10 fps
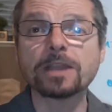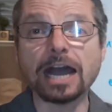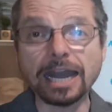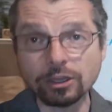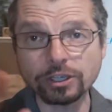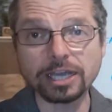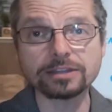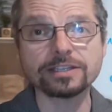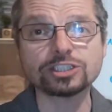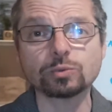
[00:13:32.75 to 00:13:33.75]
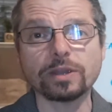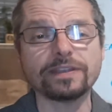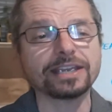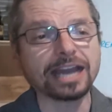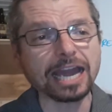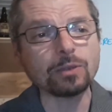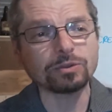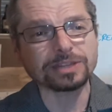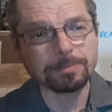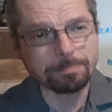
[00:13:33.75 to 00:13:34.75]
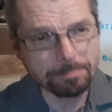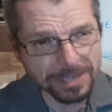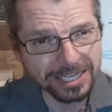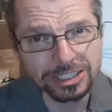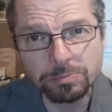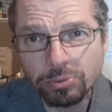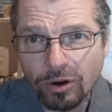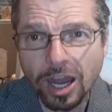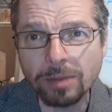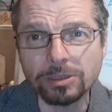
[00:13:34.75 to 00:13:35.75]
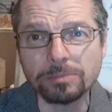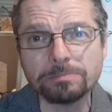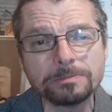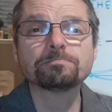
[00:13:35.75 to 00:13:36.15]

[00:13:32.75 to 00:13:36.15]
I look at it this way: the guy with the biggest problem,